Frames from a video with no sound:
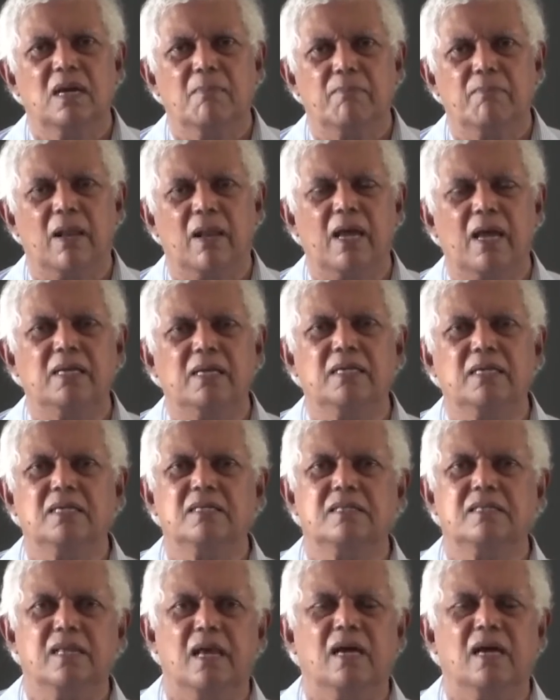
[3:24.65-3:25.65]
planning
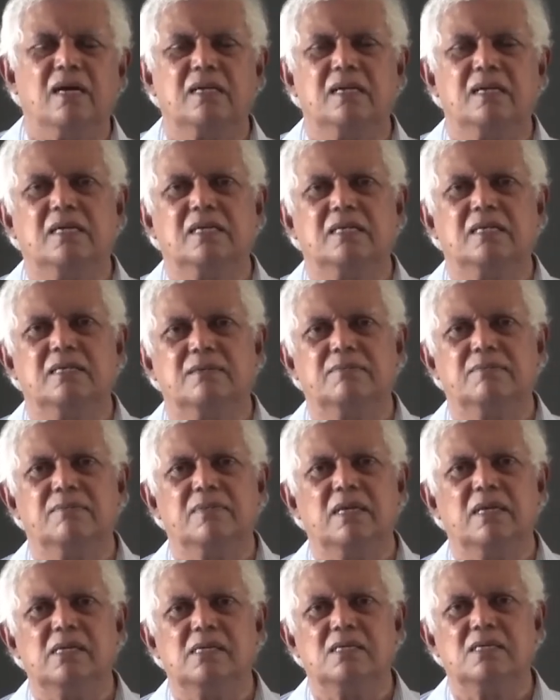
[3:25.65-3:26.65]
their kingdom
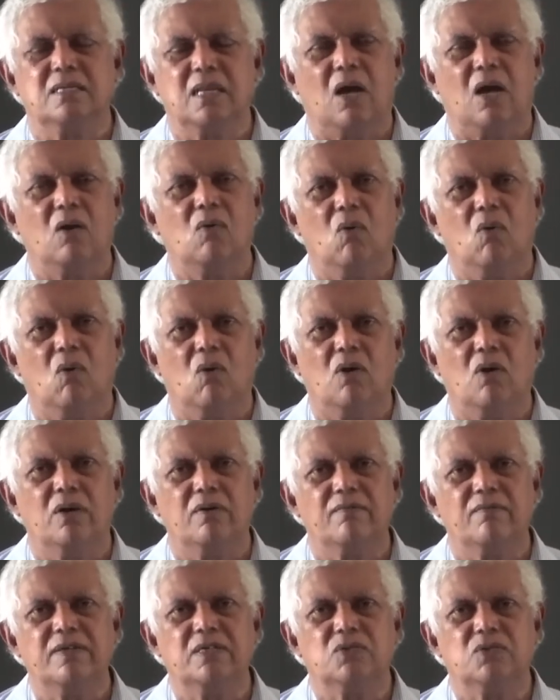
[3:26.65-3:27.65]
is now on,
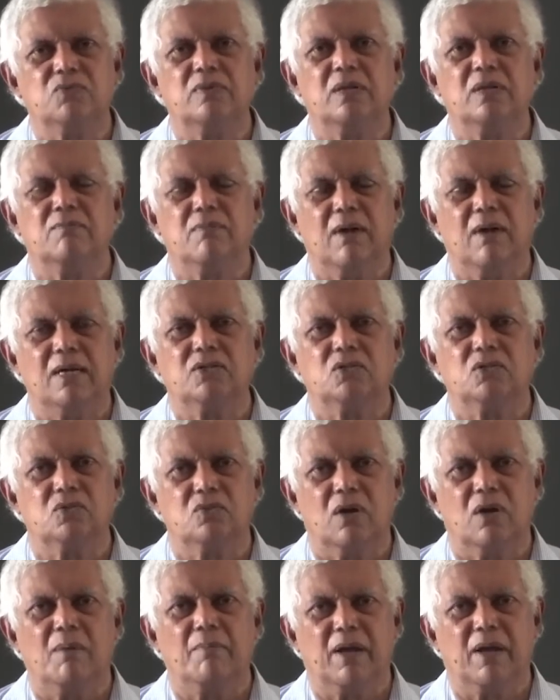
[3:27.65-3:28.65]
which will march to
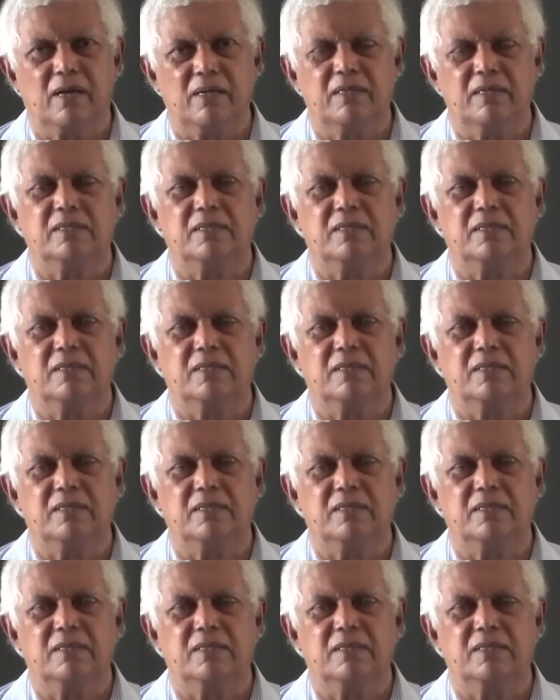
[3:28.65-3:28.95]
Armageddon.